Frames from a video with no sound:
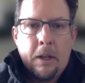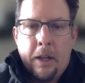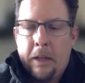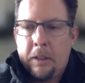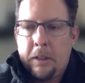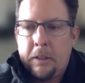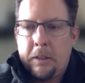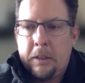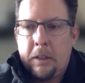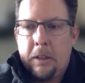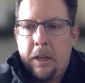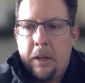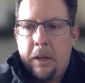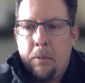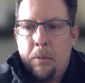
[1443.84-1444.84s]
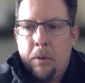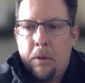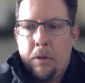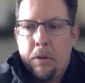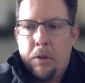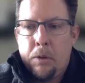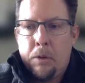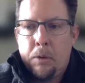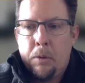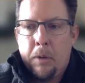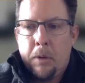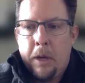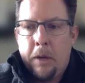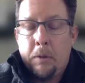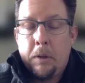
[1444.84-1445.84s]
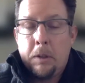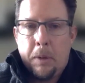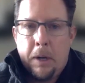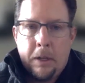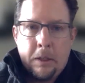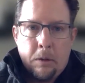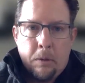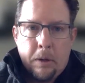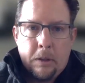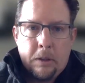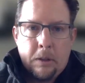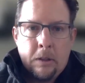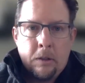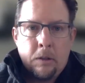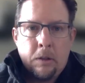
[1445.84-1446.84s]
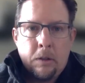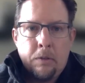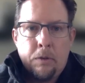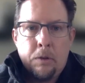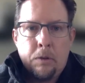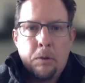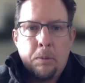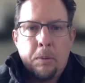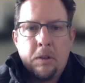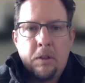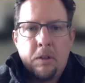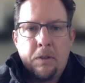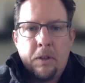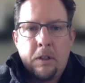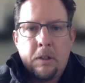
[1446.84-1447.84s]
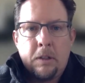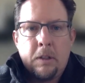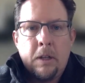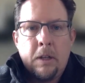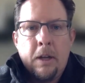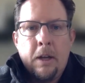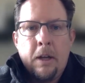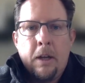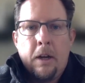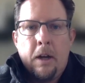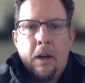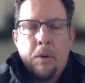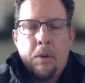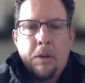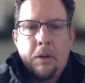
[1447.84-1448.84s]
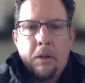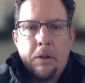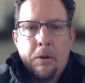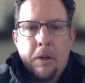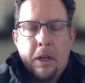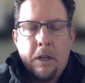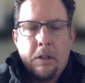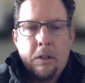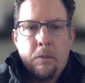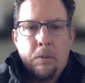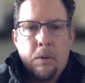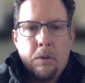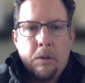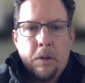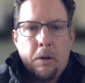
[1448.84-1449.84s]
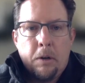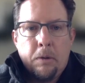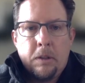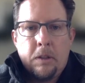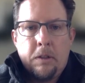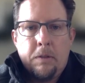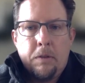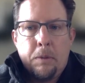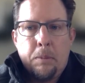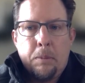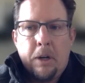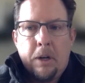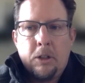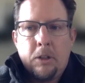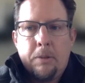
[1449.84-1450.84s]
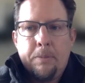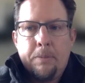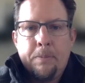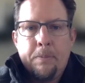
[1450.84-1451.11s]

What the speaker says: And then allows us to get with you and respond to questions or give you specifics on when your location will start receiving pressure.